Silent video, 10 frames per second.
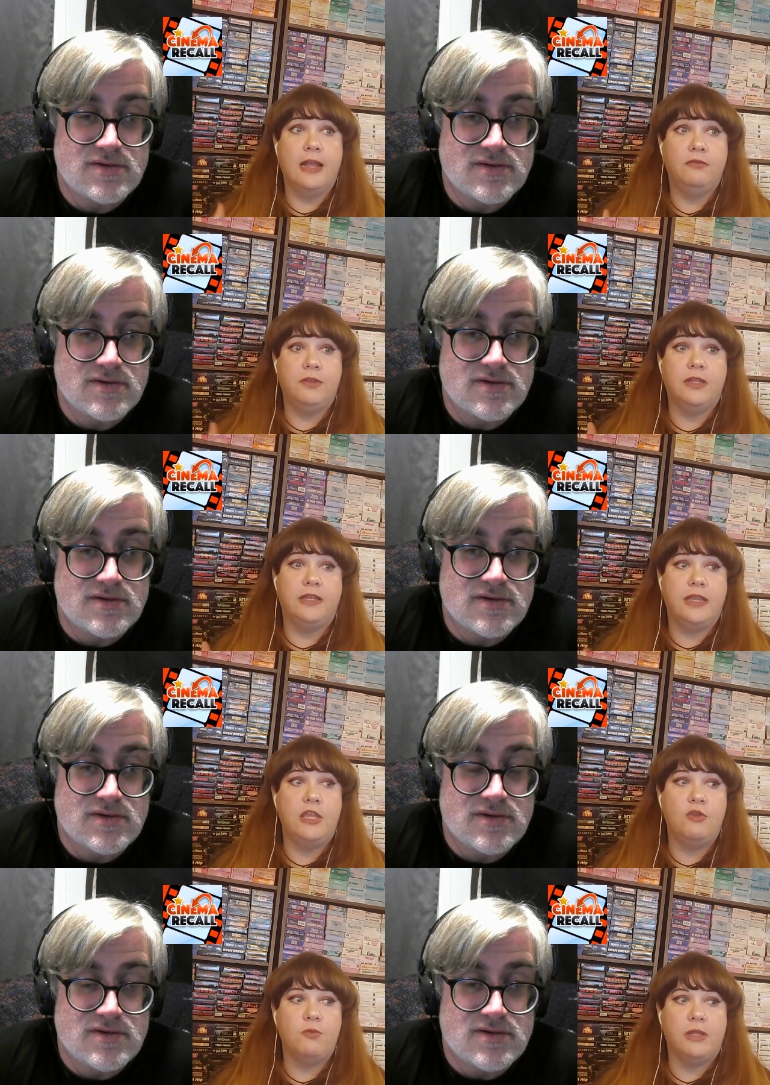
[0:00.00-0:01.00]
Speaker 1: and i feel
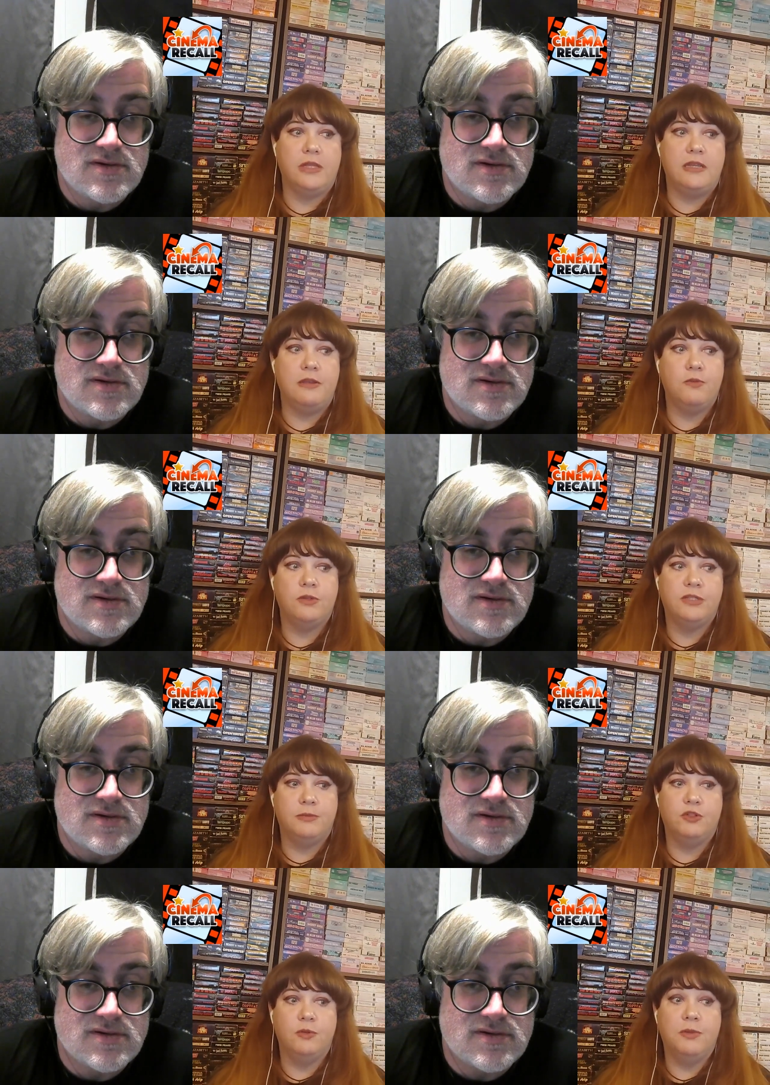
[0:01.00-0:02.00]
like he really
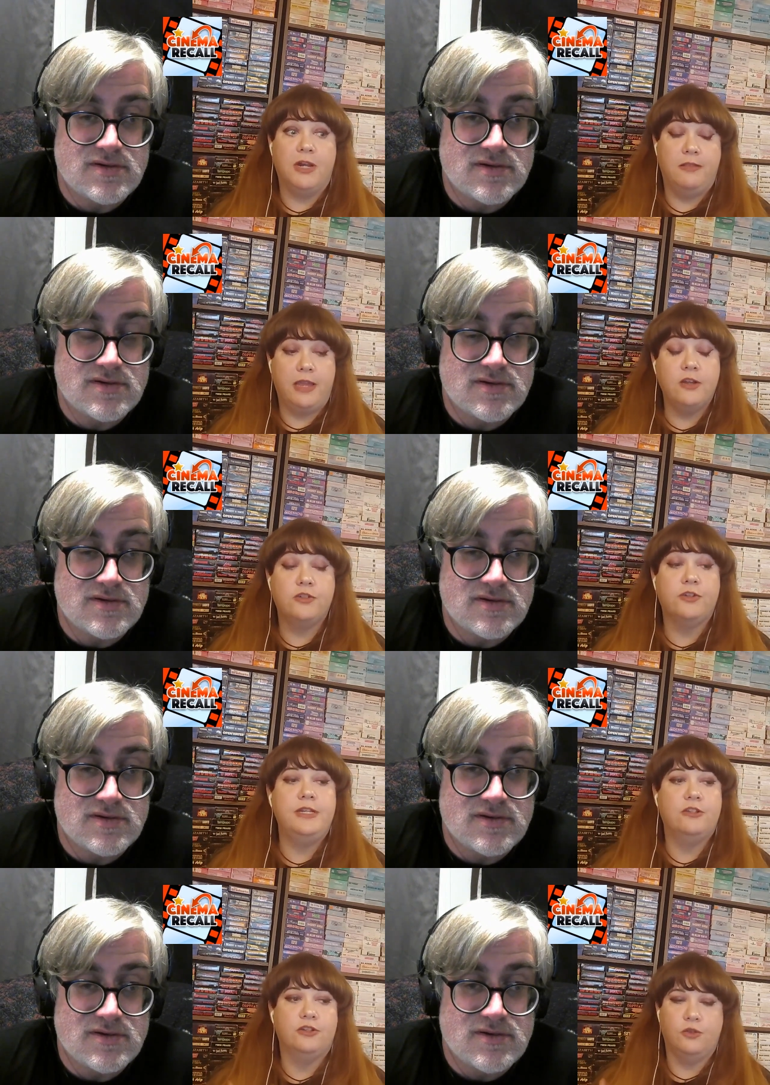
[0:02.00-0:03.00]
was able to embody the
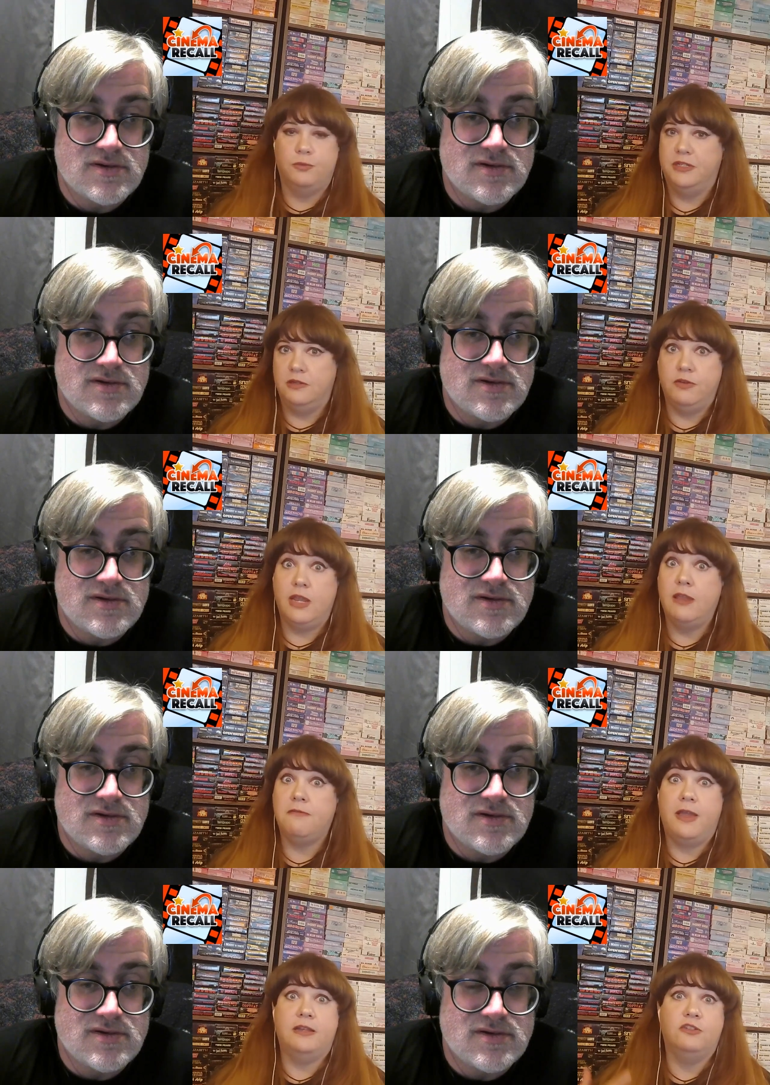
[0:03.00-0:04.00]
character he's also a big
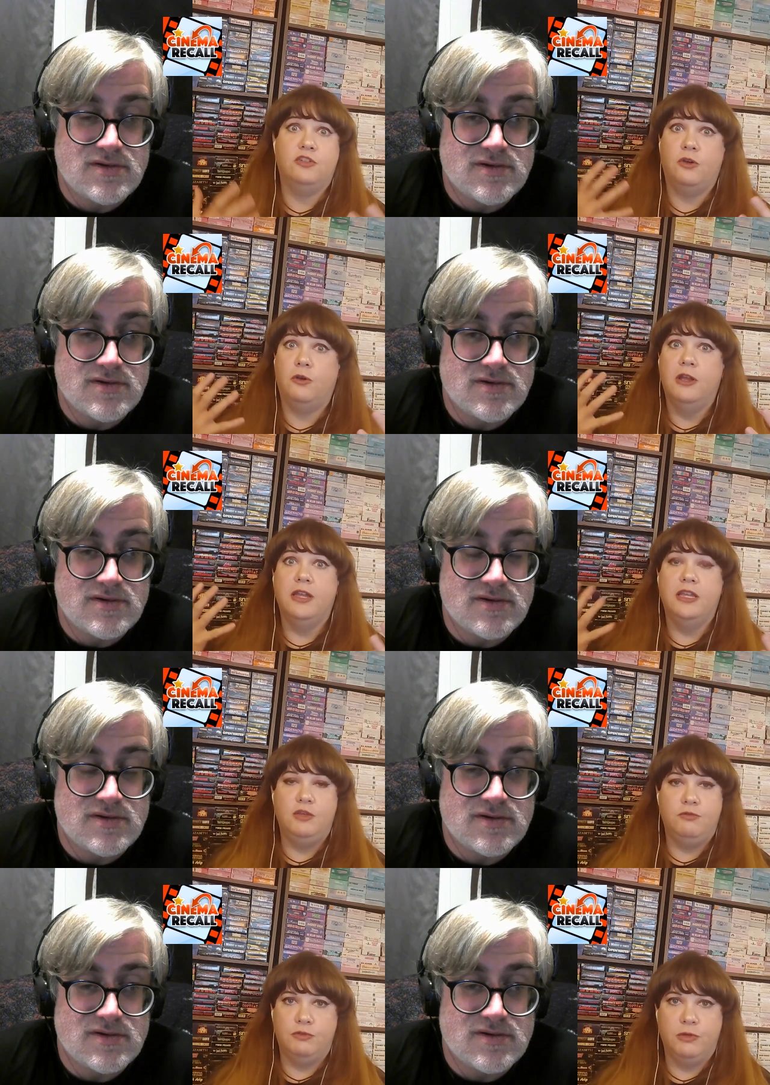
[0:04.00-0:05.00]
stephen king fan so
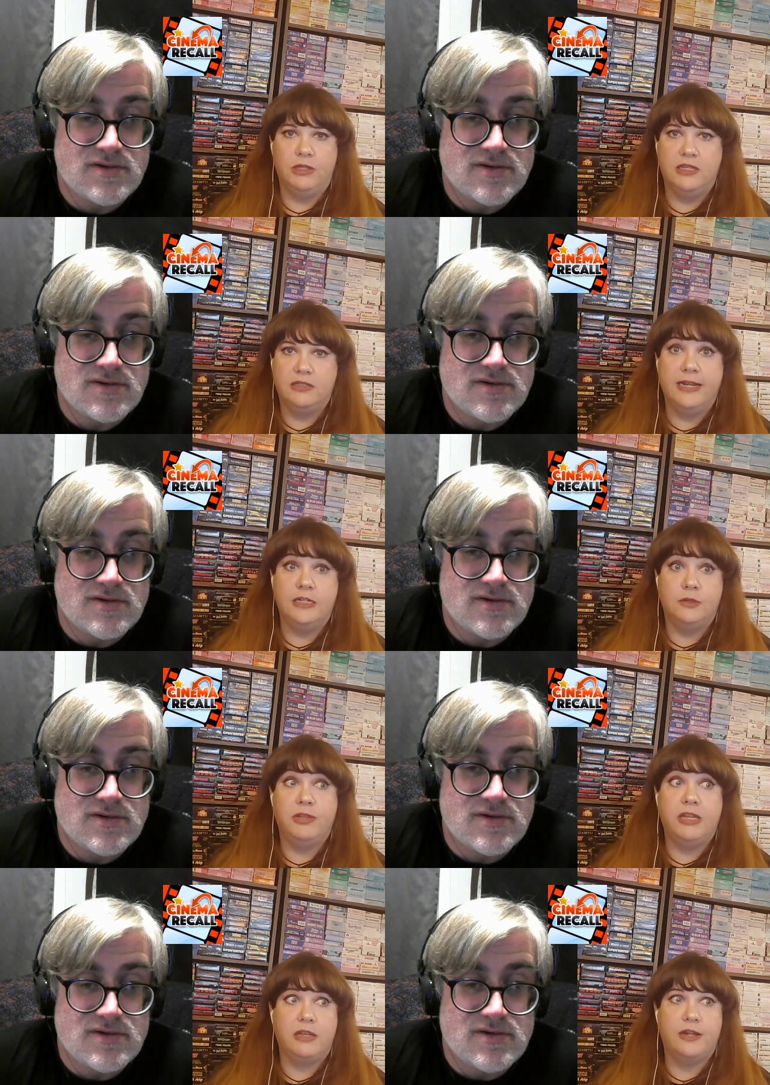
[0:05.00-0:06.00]
he was really
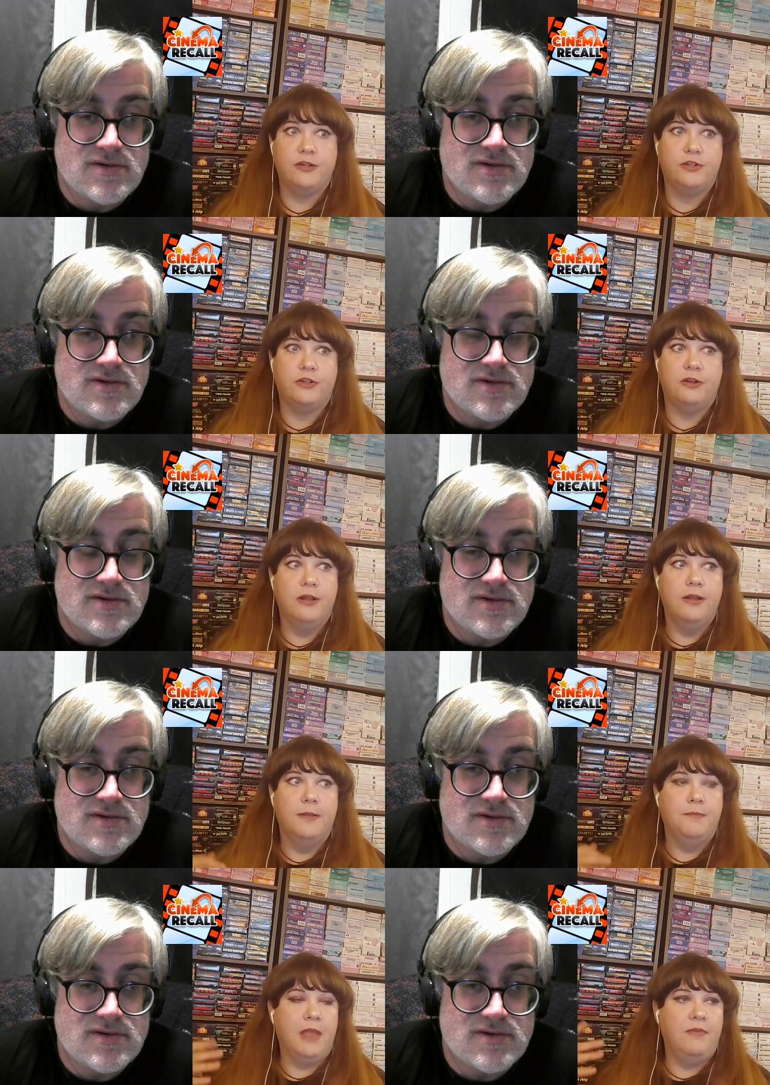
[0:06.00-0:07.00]
excited to play the
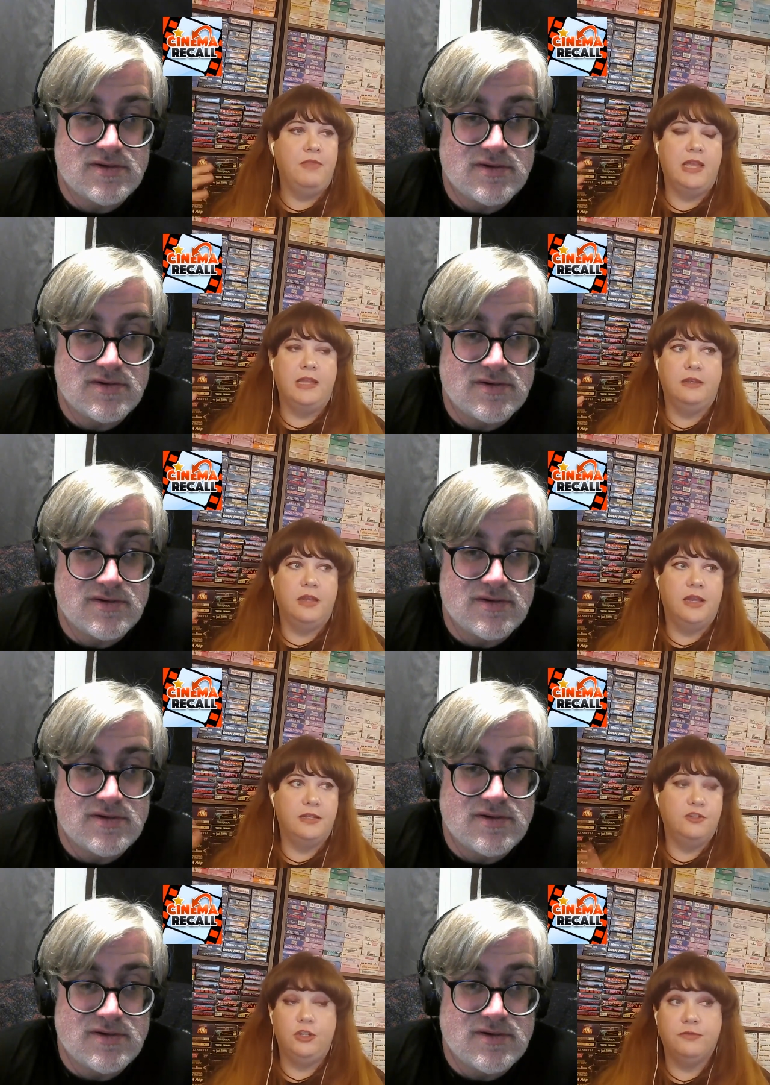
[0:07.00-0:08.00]
character and
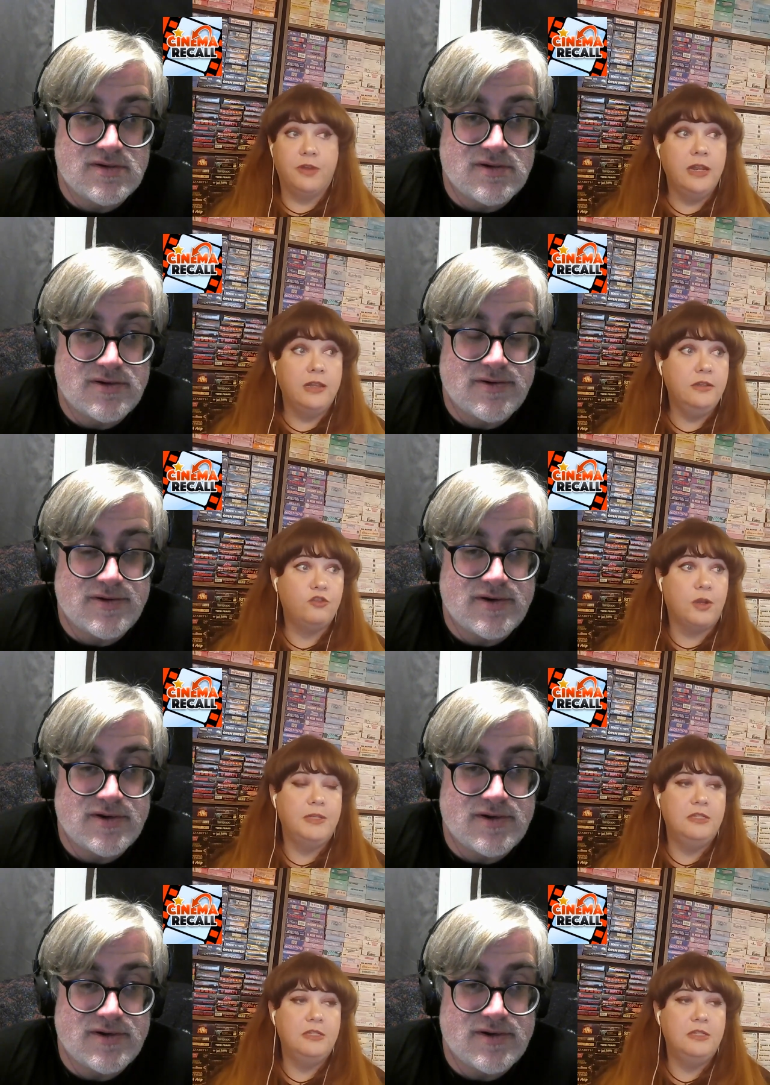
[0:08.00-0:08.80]
then uh, giovanna